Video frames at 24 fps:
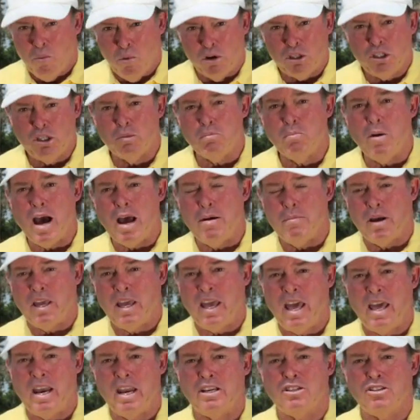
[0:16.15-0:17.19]
what your
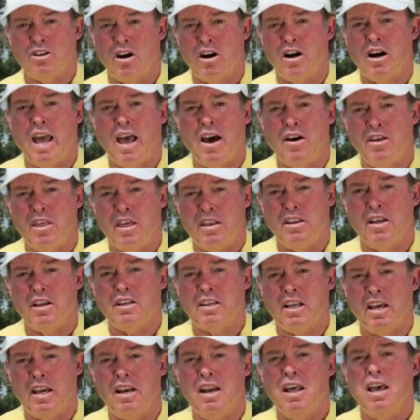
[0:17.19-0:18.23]
biomechanics are, and how they
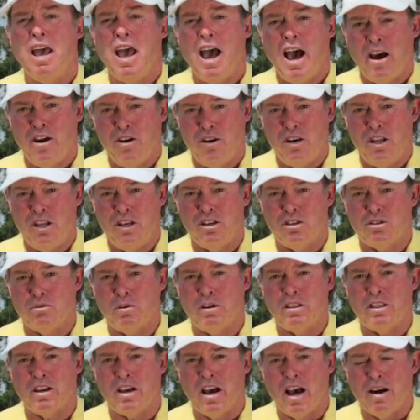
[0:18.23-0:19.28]
dictate how you need to
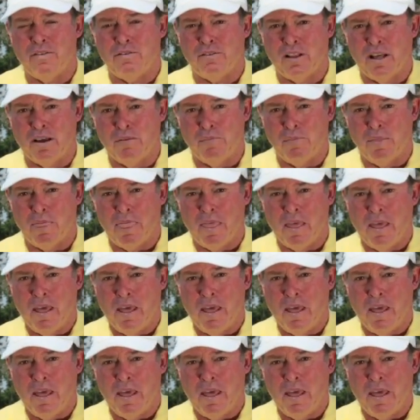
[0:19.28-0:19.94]
swing the golf club.